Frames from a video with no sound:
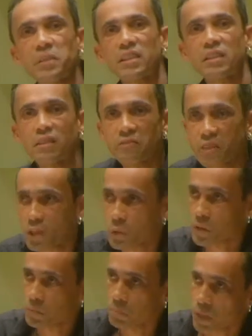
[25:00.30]
as
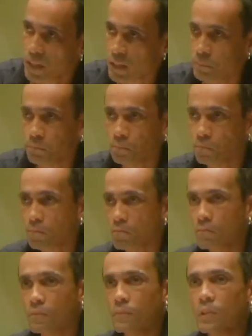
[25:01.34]
individuals
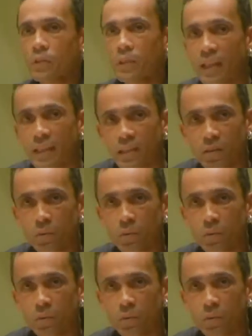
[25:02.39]
create,